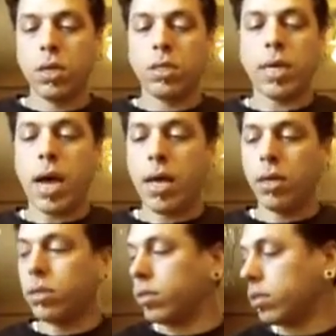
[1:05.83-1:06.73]

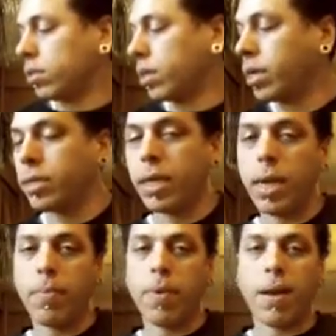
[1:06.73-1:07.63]
tiles. Like I said, I
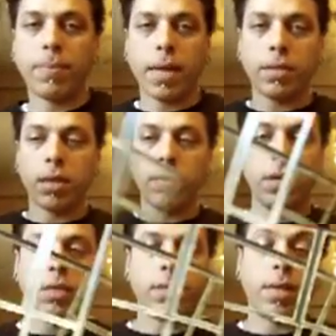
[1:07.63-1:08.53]
popped out some of
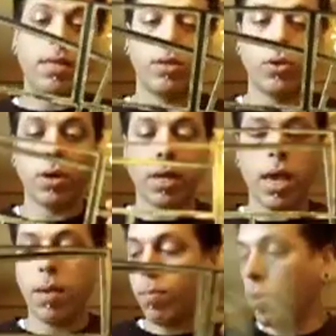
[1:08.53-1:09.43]
these and then the thought
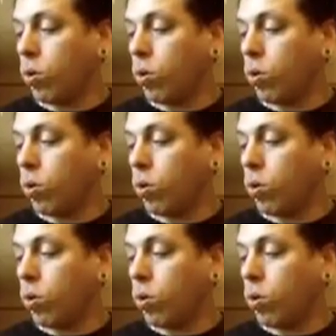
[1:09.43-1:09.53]
came, oh,